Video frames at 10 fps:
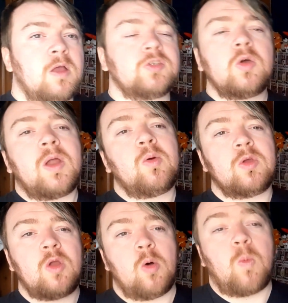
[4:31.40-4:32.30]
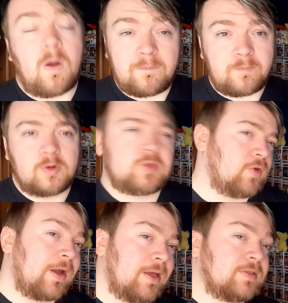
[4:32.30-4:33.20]
So now you know what First
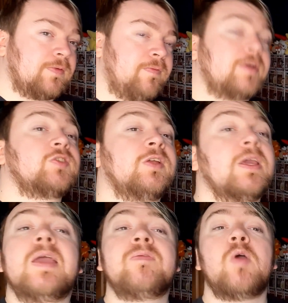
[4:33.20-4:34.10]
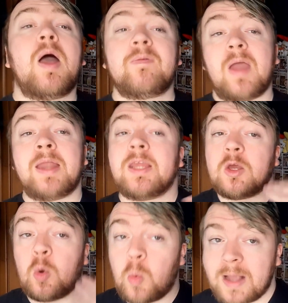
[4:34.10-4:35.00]
Strike is officially. If you have any
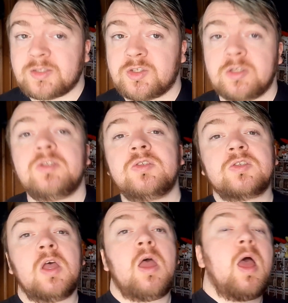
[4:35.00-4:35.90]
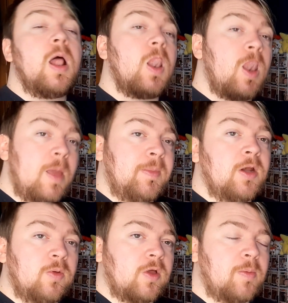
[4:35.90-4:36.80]
questions, let me
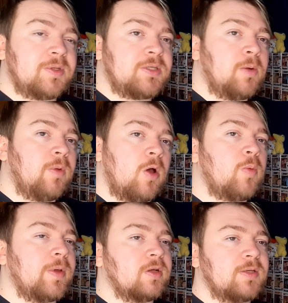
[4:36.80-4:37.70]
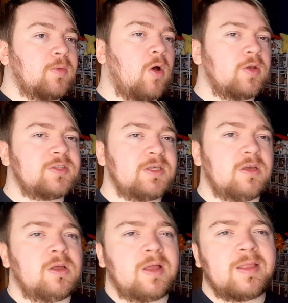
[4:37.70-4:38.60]
know in the comments down below, because I'm going to see
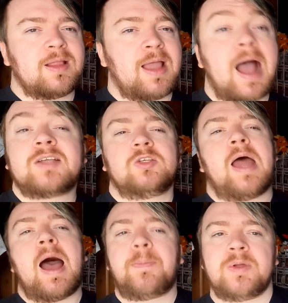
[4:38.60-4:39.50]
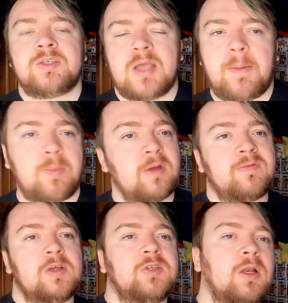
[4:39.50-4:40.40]
it hasn't happened yet, but if
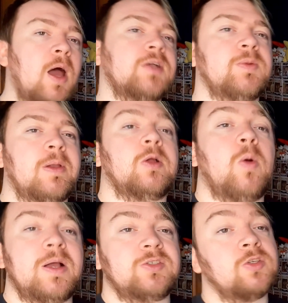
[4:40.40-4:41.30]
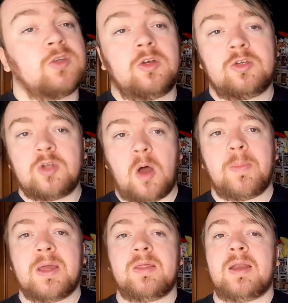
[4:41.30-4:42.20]
there's a large amount of questions on
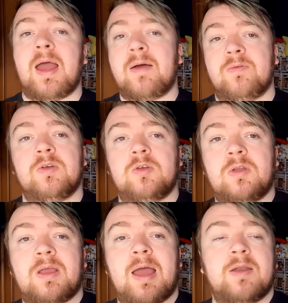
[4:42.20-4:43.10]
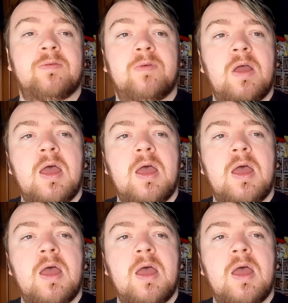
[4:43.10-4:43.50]
topic that I haven't kind of